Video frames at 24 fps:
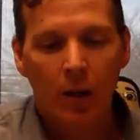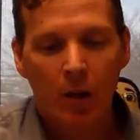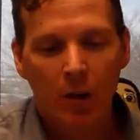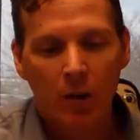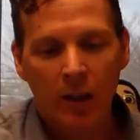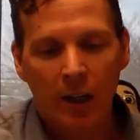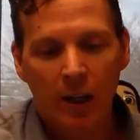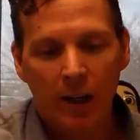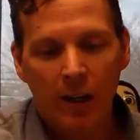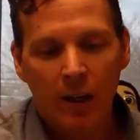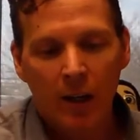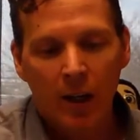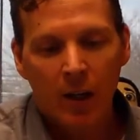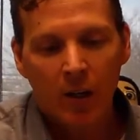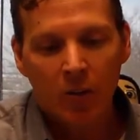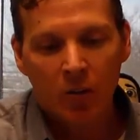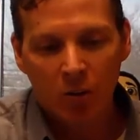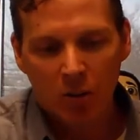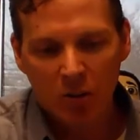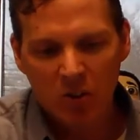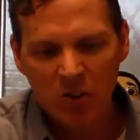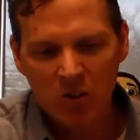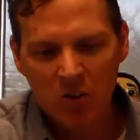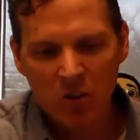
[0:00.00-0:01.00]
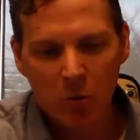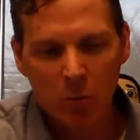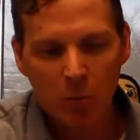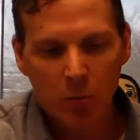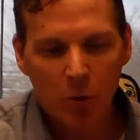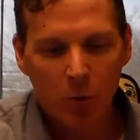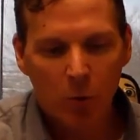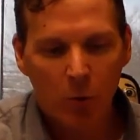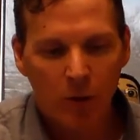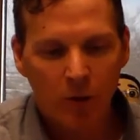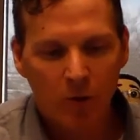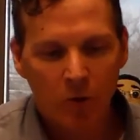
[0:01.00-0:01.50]
Okay, so let's assume
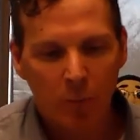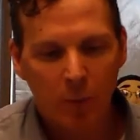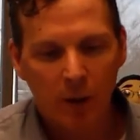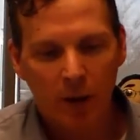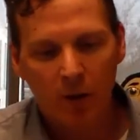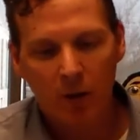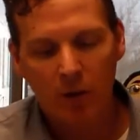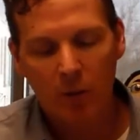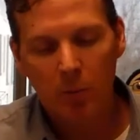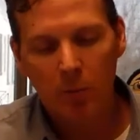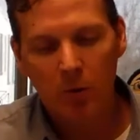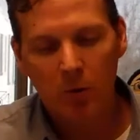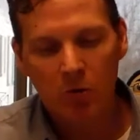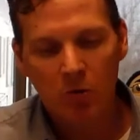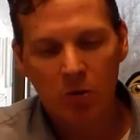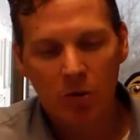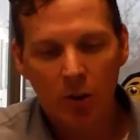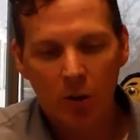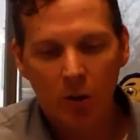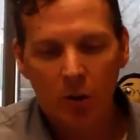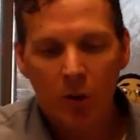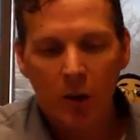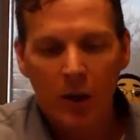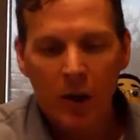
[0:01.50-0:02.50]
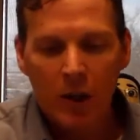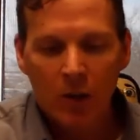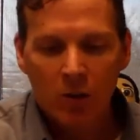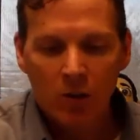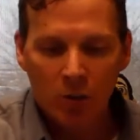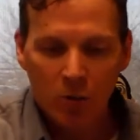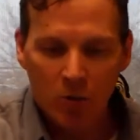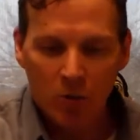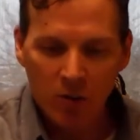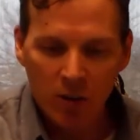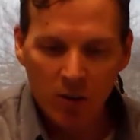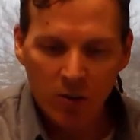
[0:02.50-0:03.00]
mu1's bigger than mu2.
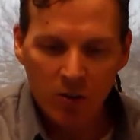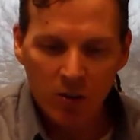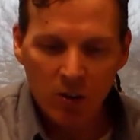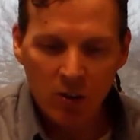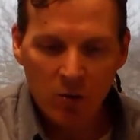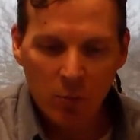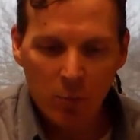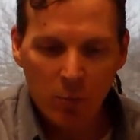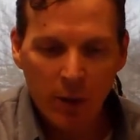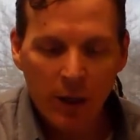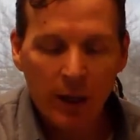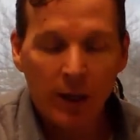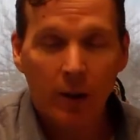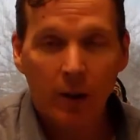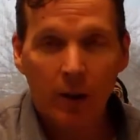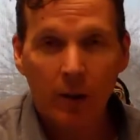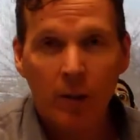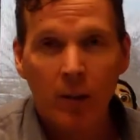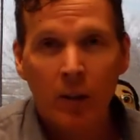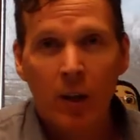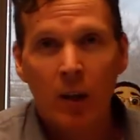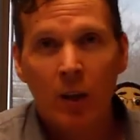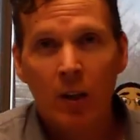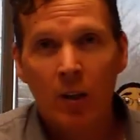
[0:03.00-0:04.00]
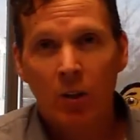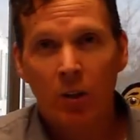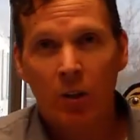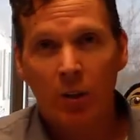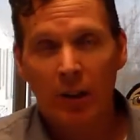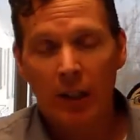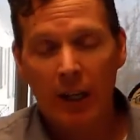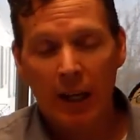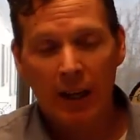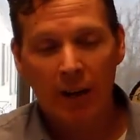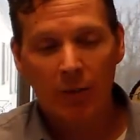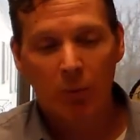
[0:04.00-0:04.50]
So as this gets bigger, you're
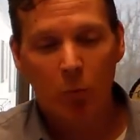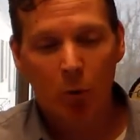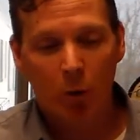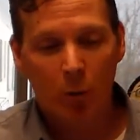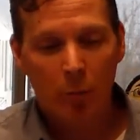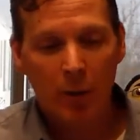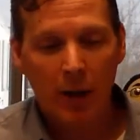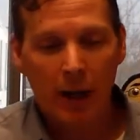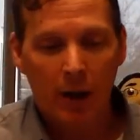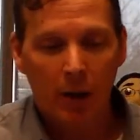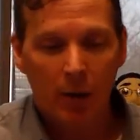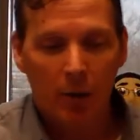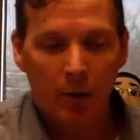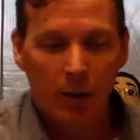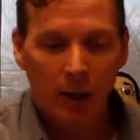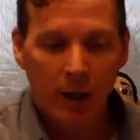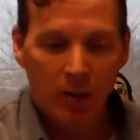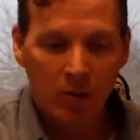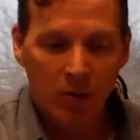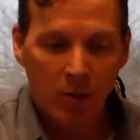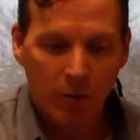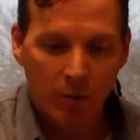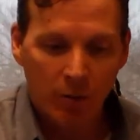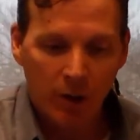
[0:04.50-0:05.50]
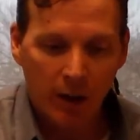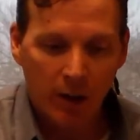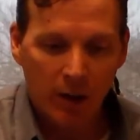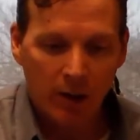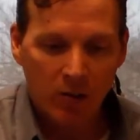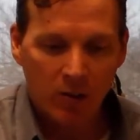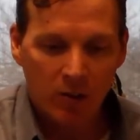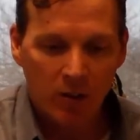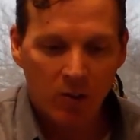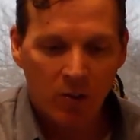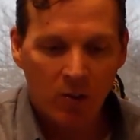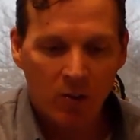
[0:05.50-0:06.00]
going to have more power. As the
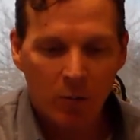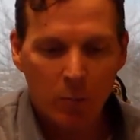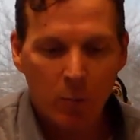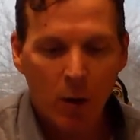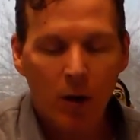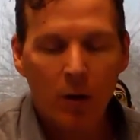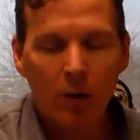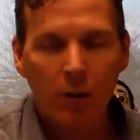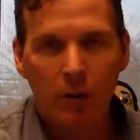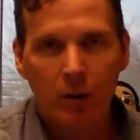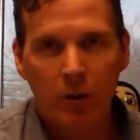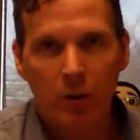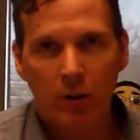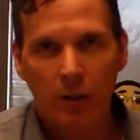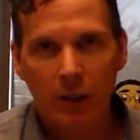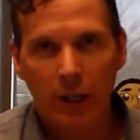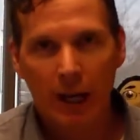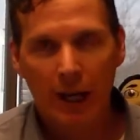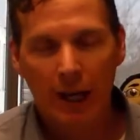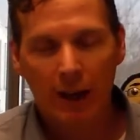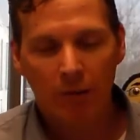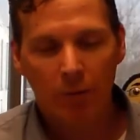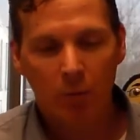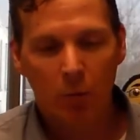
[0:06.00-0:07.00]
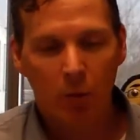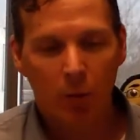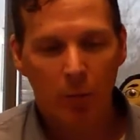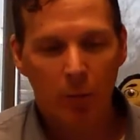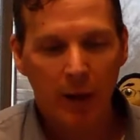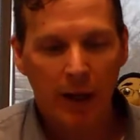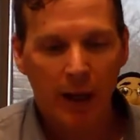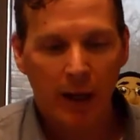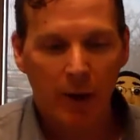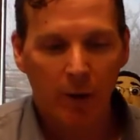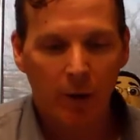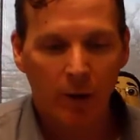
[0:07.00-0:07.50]
variance gets smaller, you're going to have more
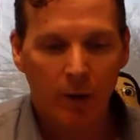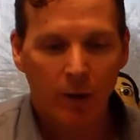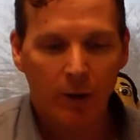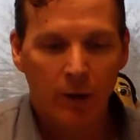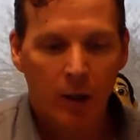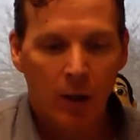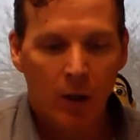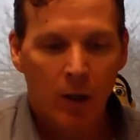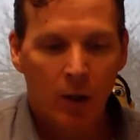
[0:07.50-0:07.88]
power.